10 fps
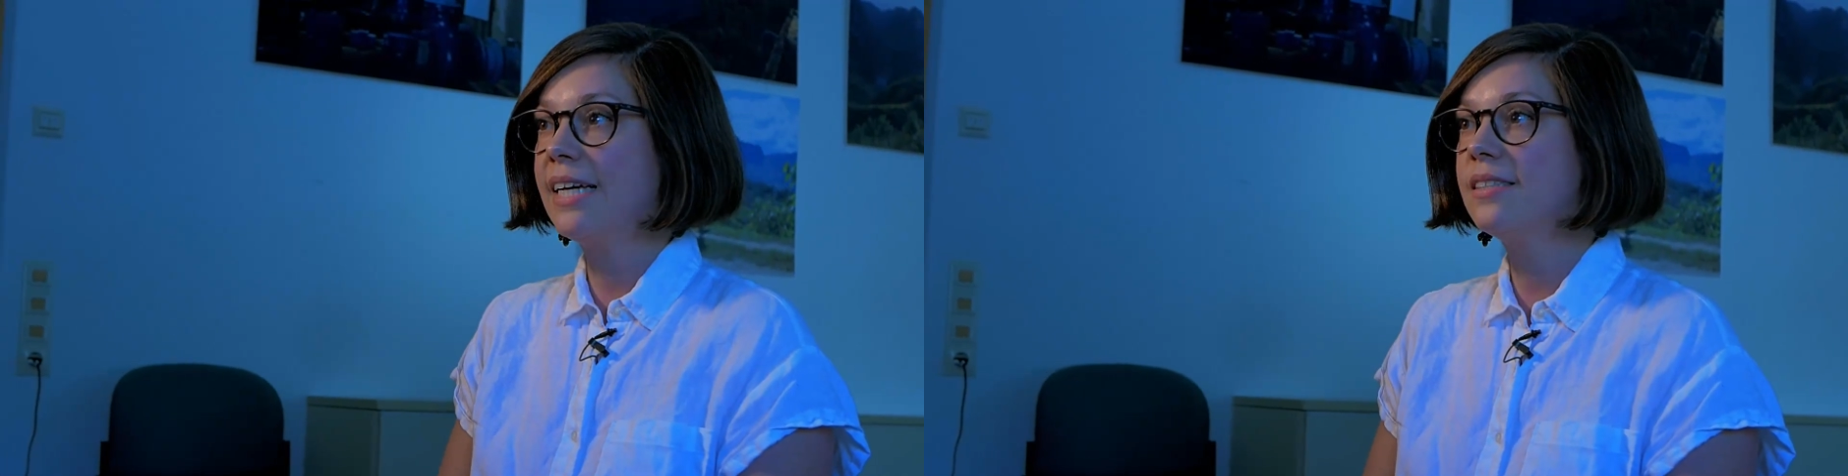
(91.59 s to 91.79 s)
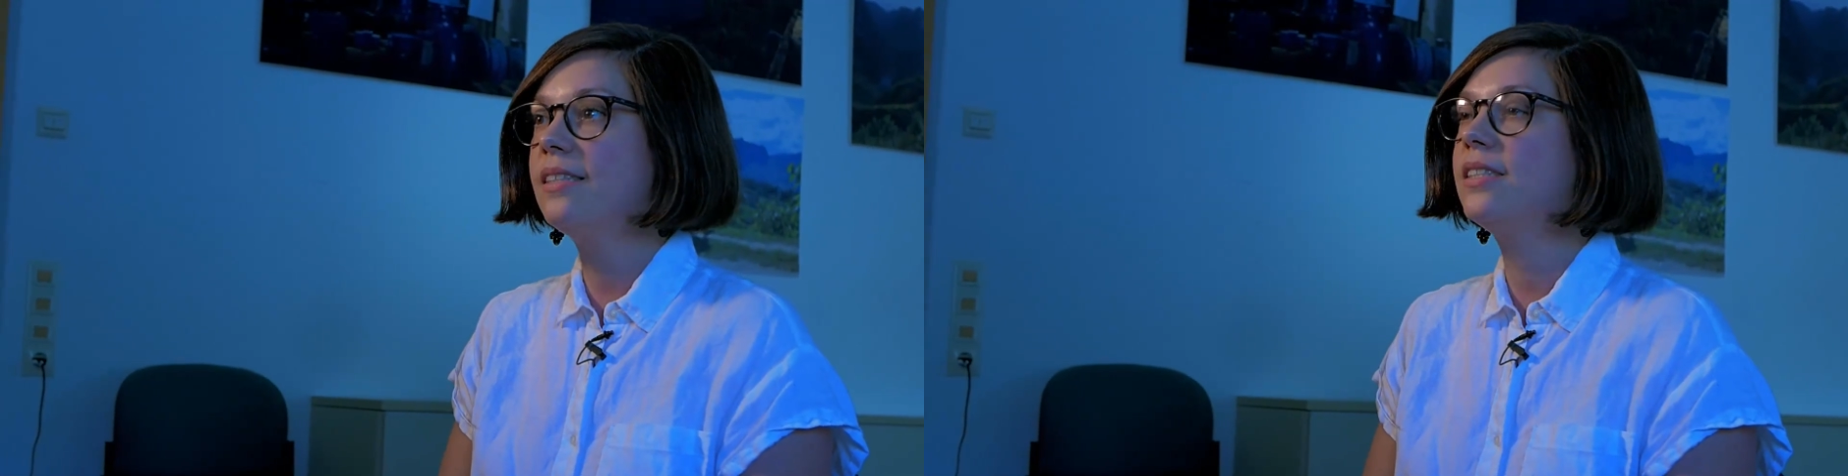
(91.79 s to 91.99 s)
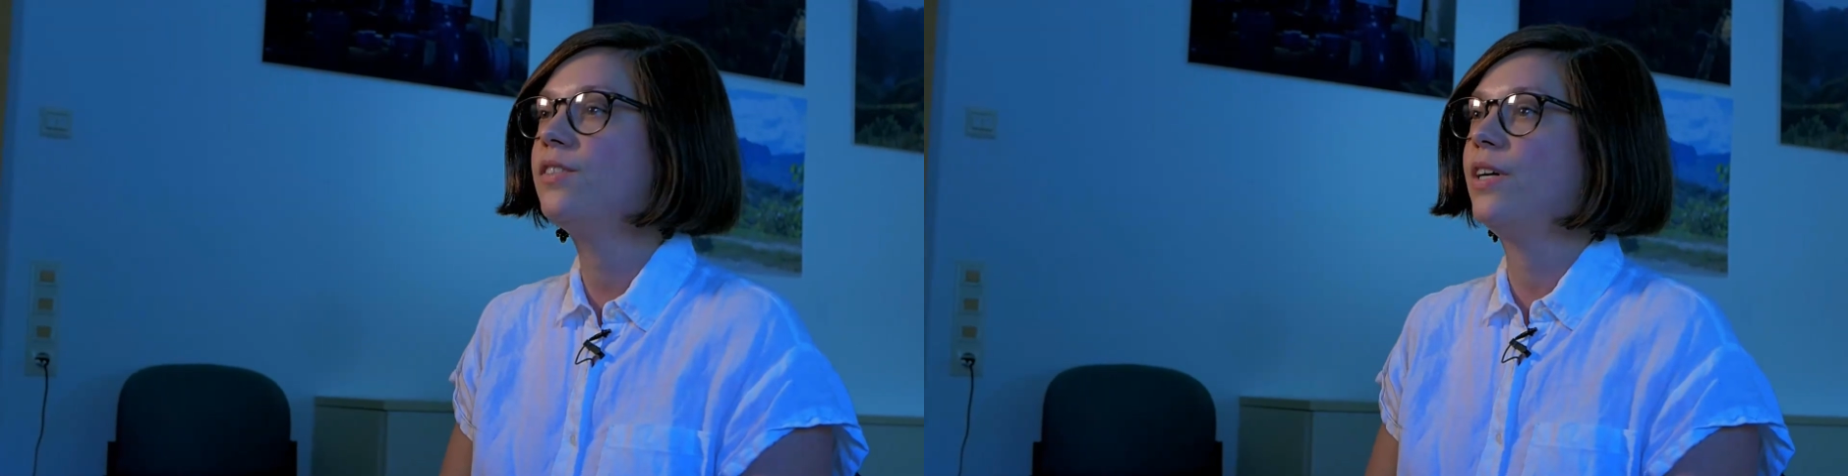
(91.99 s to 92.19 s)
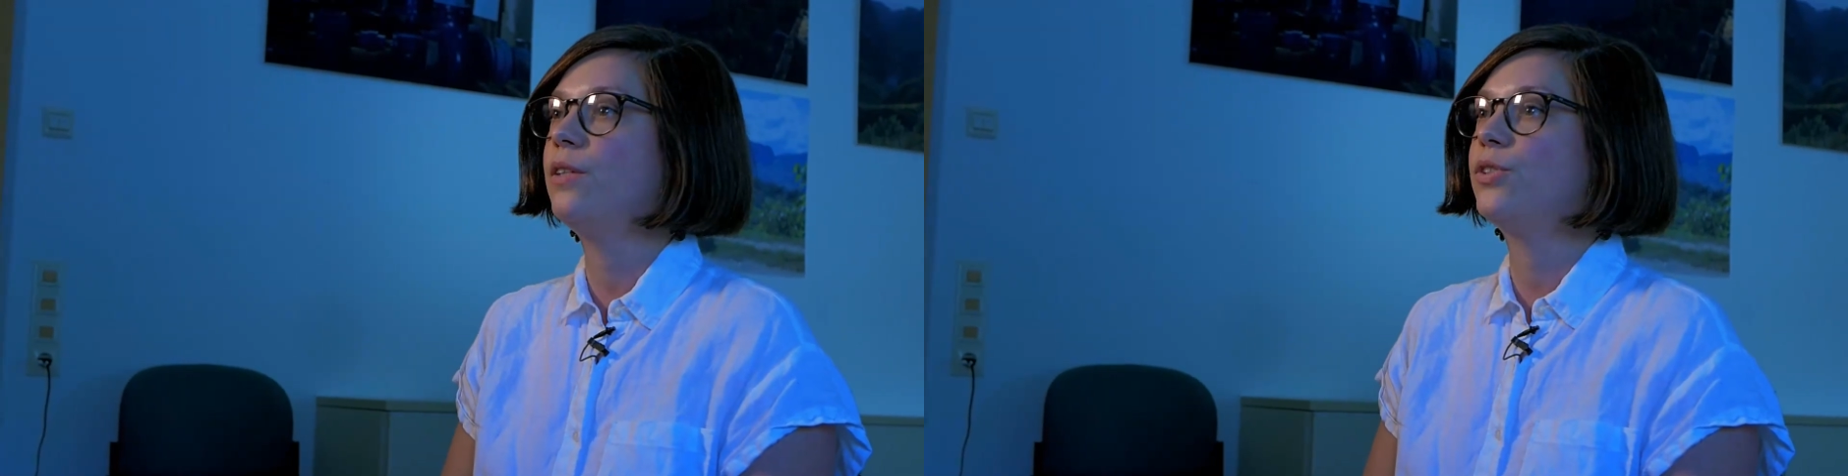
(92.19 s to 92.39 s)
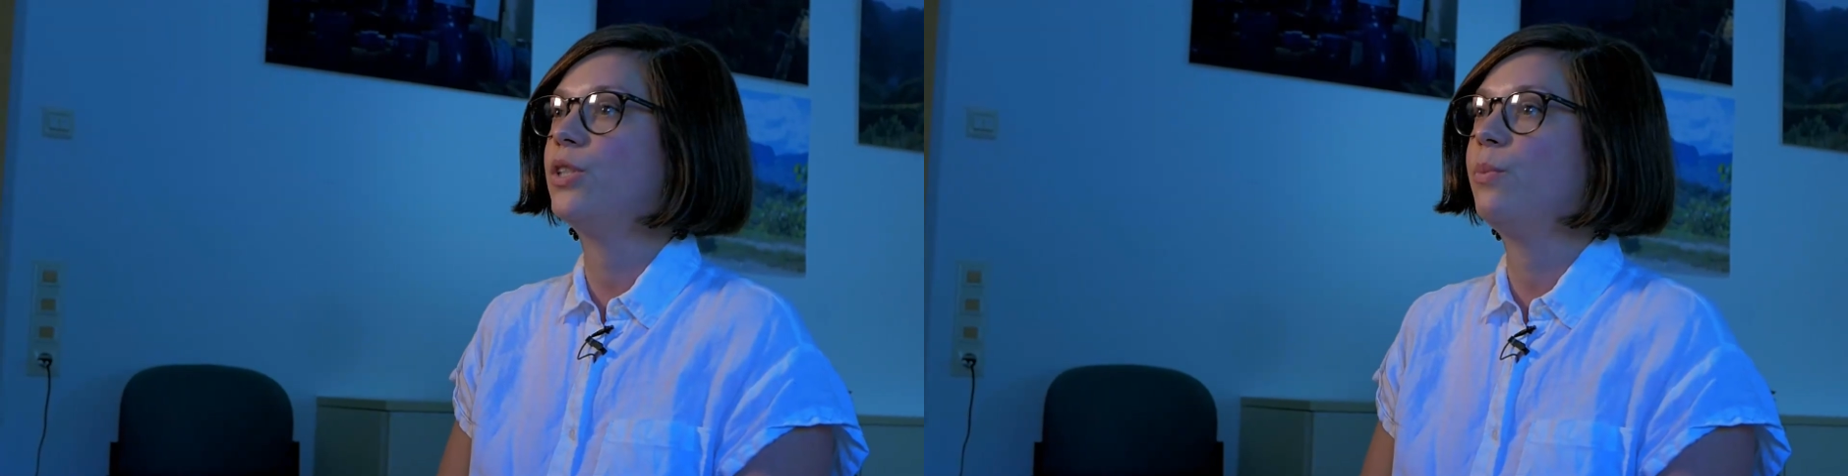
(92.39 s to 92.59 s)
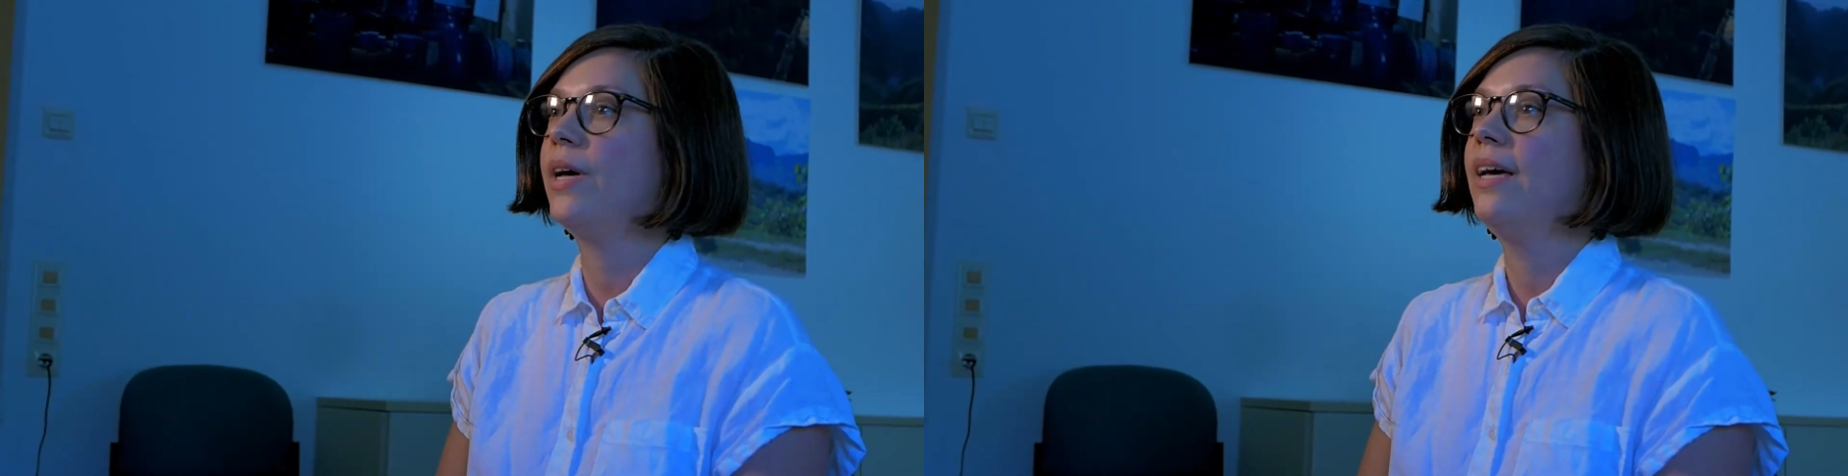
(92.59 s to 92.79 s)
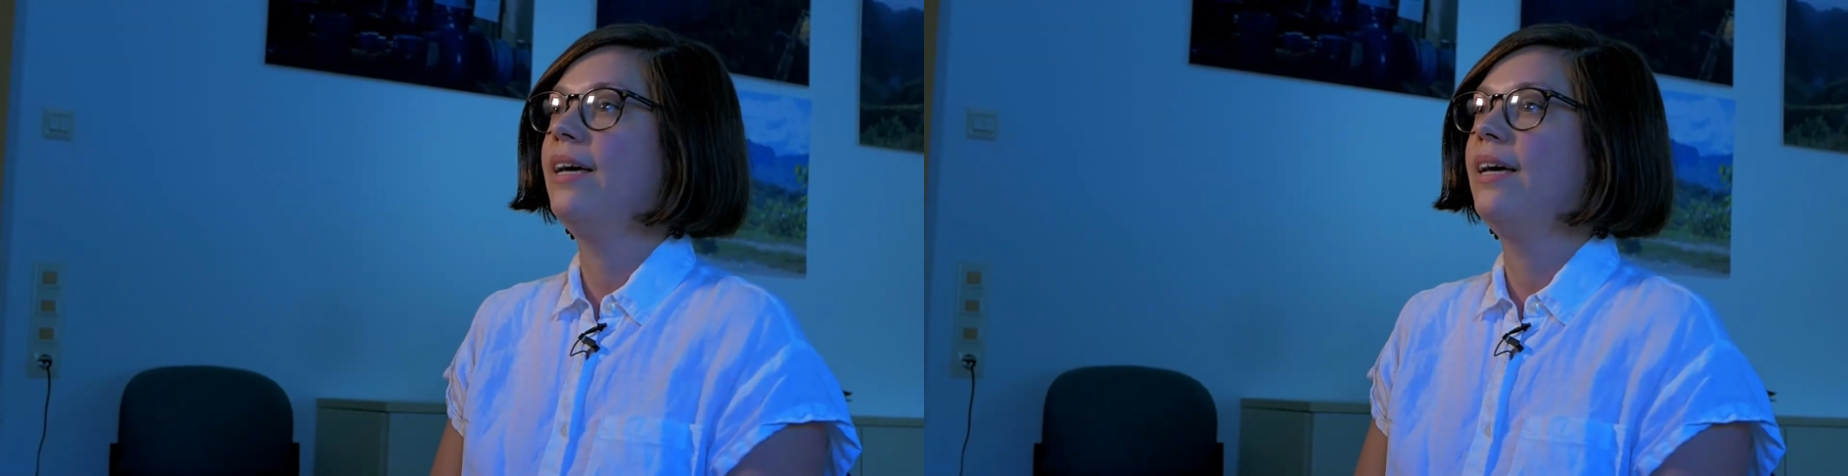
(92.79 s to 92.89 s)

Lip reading: Excellence Fellowship,